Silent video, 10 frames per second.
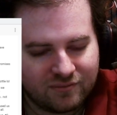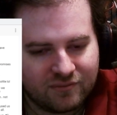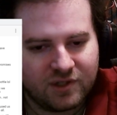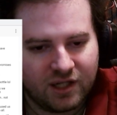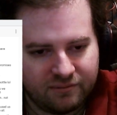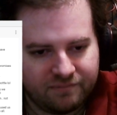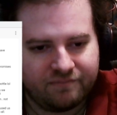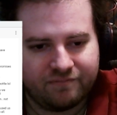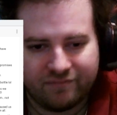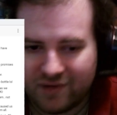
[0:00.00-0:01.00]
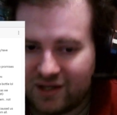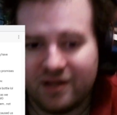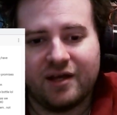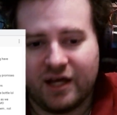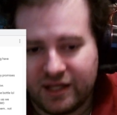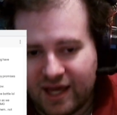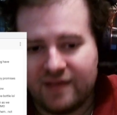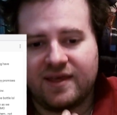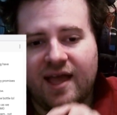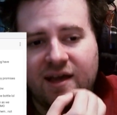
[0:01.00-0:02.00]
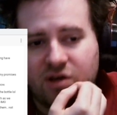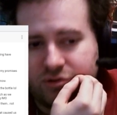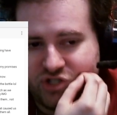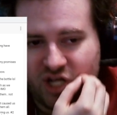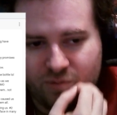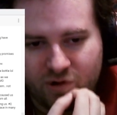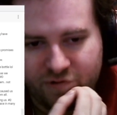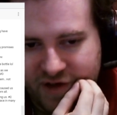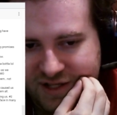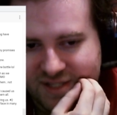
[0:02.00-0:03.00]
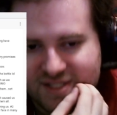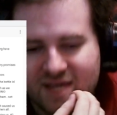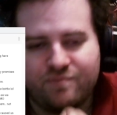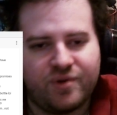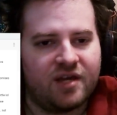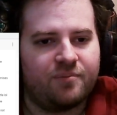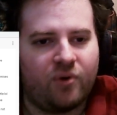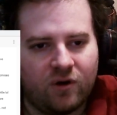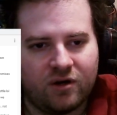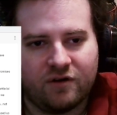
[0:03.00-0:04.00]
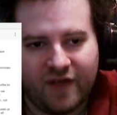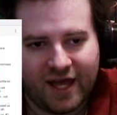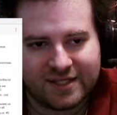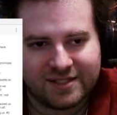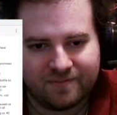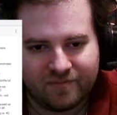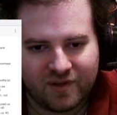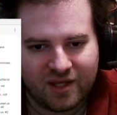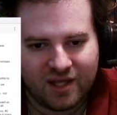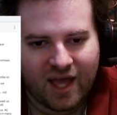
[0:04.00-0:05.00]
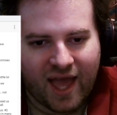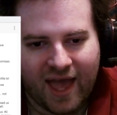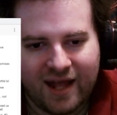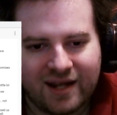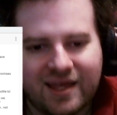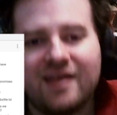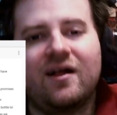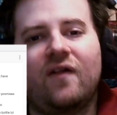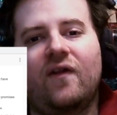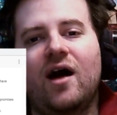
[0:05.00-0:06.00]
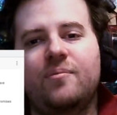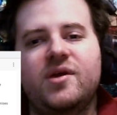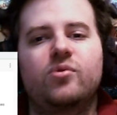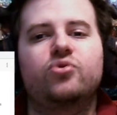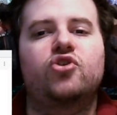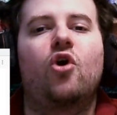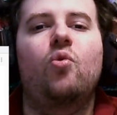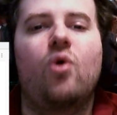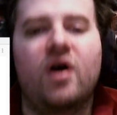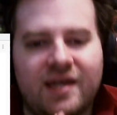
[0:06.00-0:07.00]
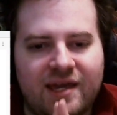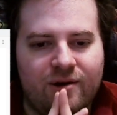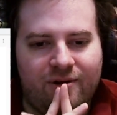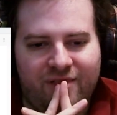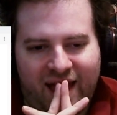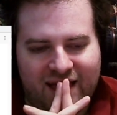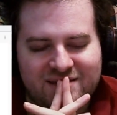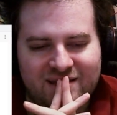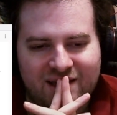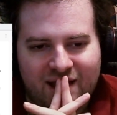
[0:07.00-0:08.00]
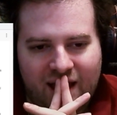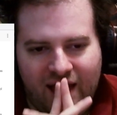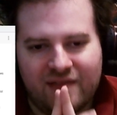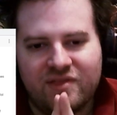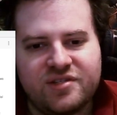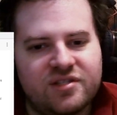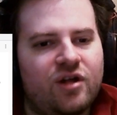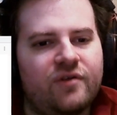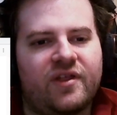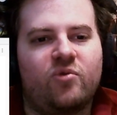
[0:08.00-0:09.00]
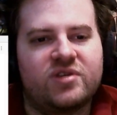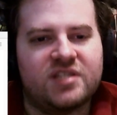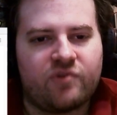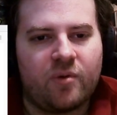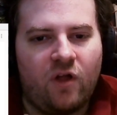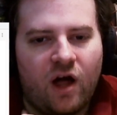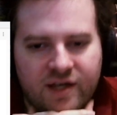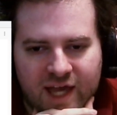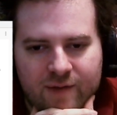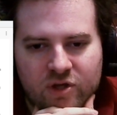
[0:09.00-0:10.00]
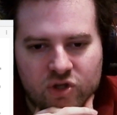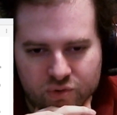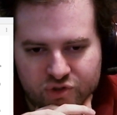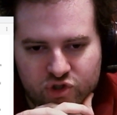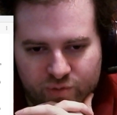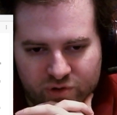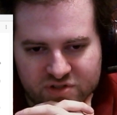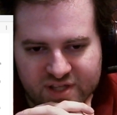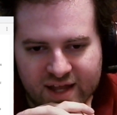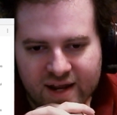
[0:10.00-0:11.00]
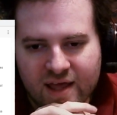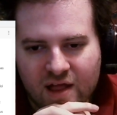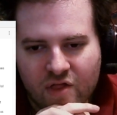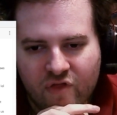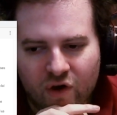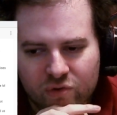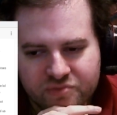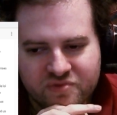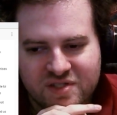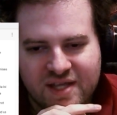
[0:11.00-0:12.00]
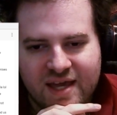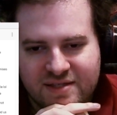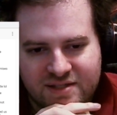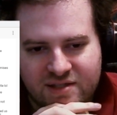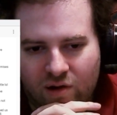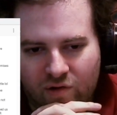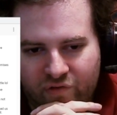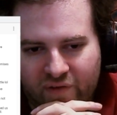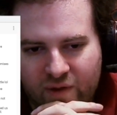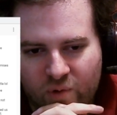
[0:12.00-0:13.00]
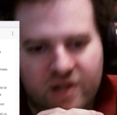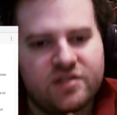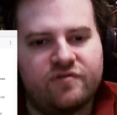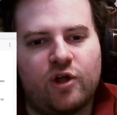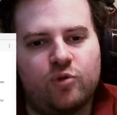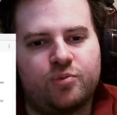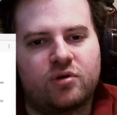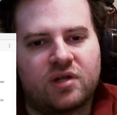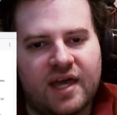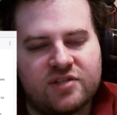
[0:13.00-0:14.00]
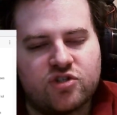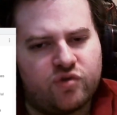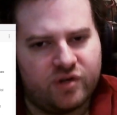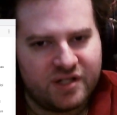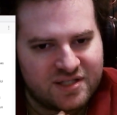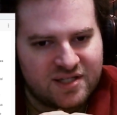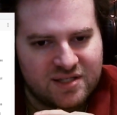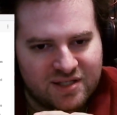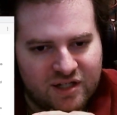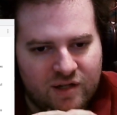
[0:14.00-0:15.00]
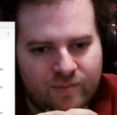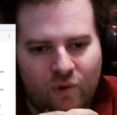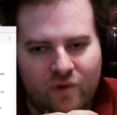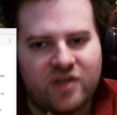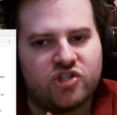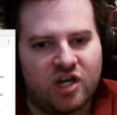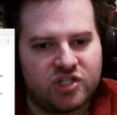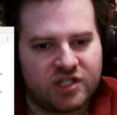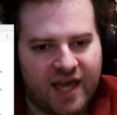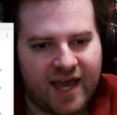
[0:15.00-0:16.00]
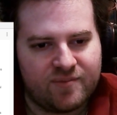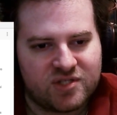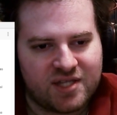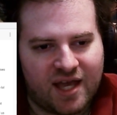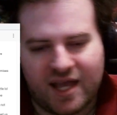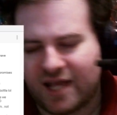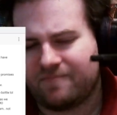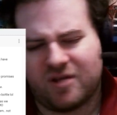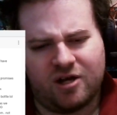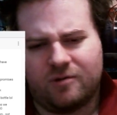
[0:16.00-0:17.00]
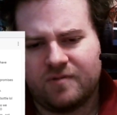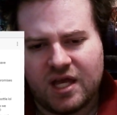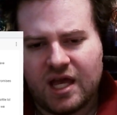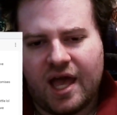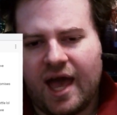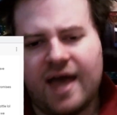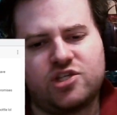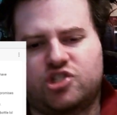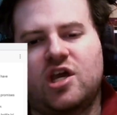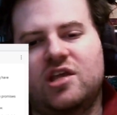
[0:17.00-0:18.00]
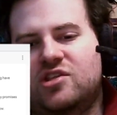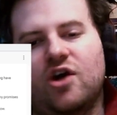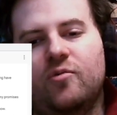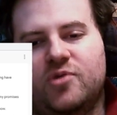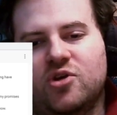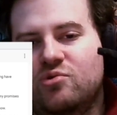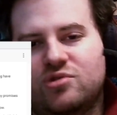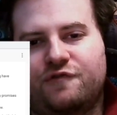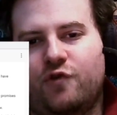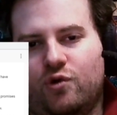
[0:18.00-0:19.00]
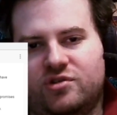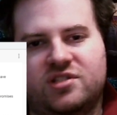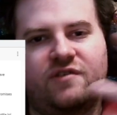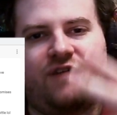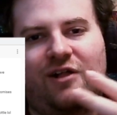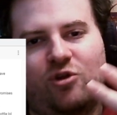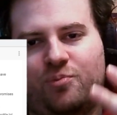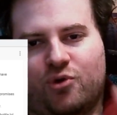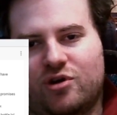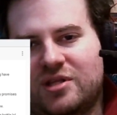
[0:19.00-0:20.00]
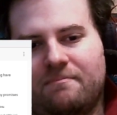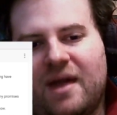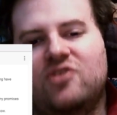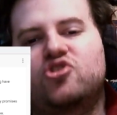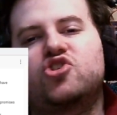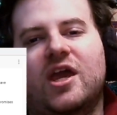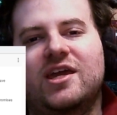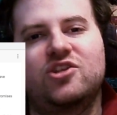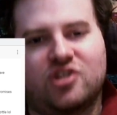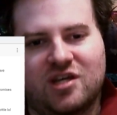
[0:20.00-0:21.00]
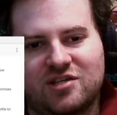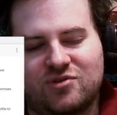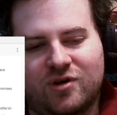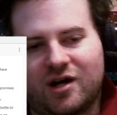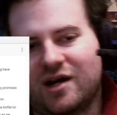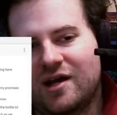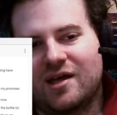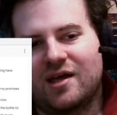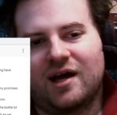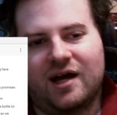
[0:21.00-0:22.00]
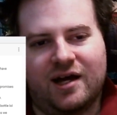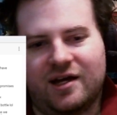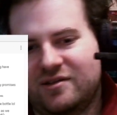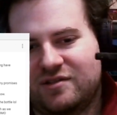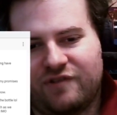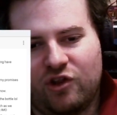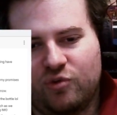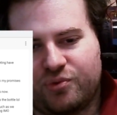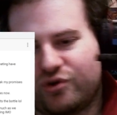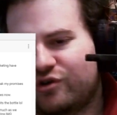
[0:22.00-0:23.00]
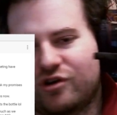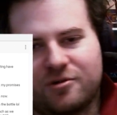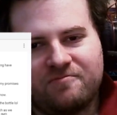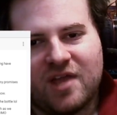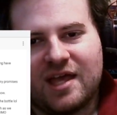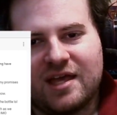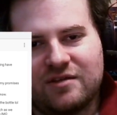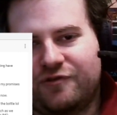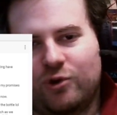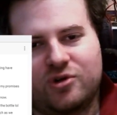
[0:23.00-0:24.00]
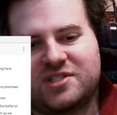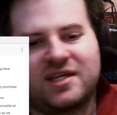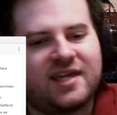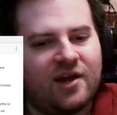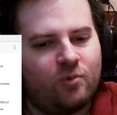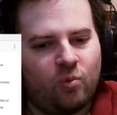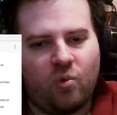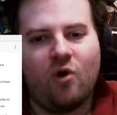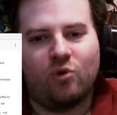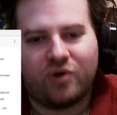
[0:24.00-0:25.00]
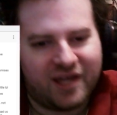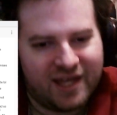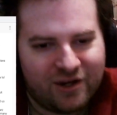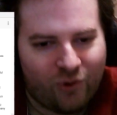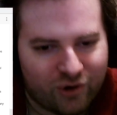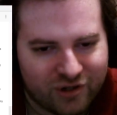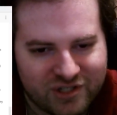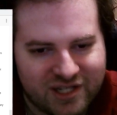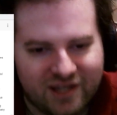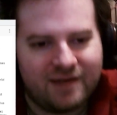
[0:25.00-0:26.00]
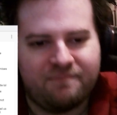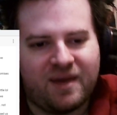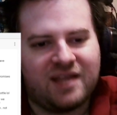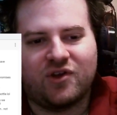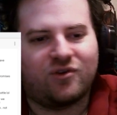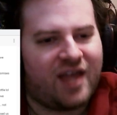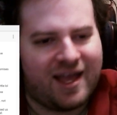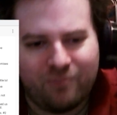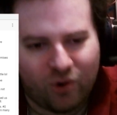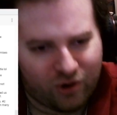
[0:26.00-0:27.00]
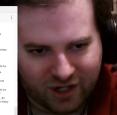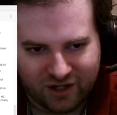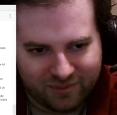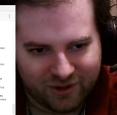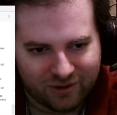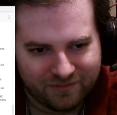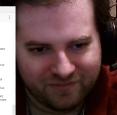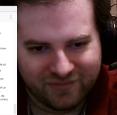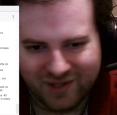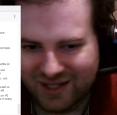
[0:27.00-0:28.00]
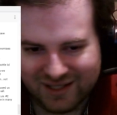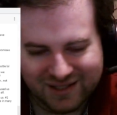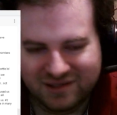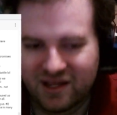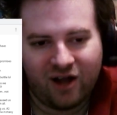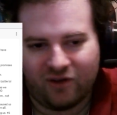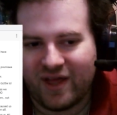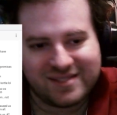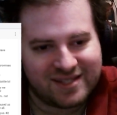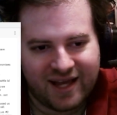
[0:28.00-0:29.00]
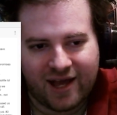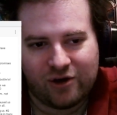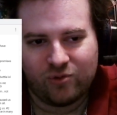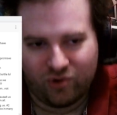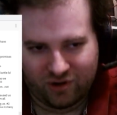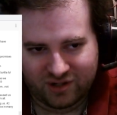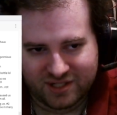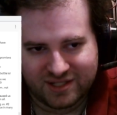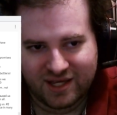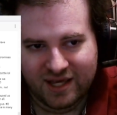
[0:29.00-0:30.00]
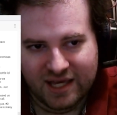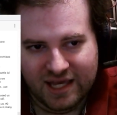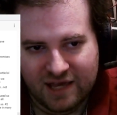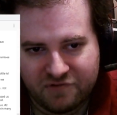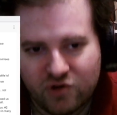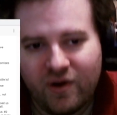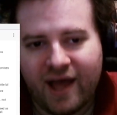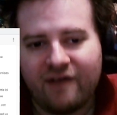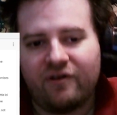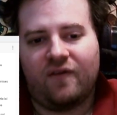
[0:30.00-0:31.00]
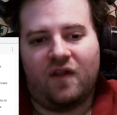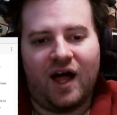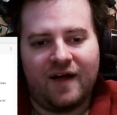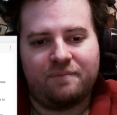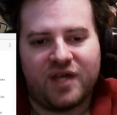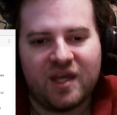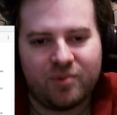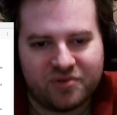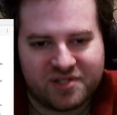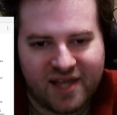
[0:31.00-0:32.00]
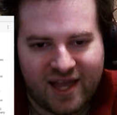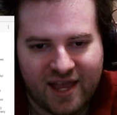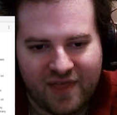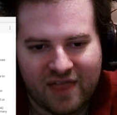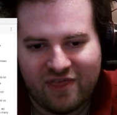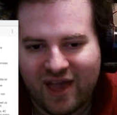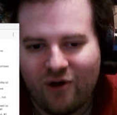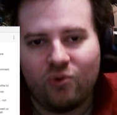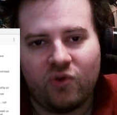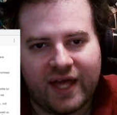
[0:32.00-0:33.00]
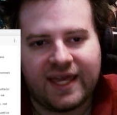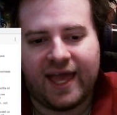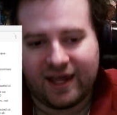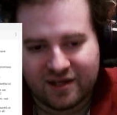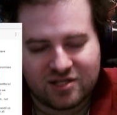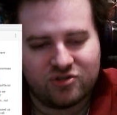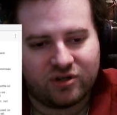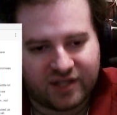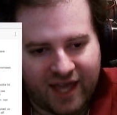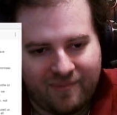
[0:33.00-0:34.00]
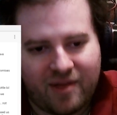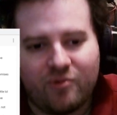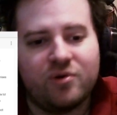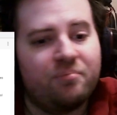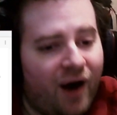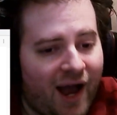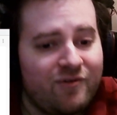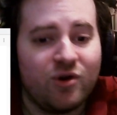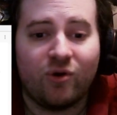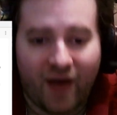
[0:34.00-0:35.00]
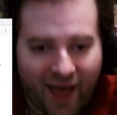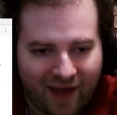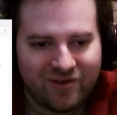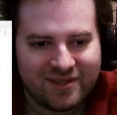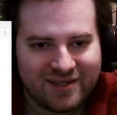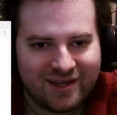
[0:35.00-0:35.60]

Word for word: Yeah. And again, the echo chamber effect is a big part of that. And again, a lot of people don't want to hear that. And this is another thing that we see from a lot of gaming YouTubers, that they'll say stuff like when a developer gets criticism or they change a game, saying, you know, SJWs forced developer to make changes, or developer forced to get woke in order to make their game marketable. No, that's not how it works. If you have a lot of people saying that they don't like X in your game, they would buy if you don't have it,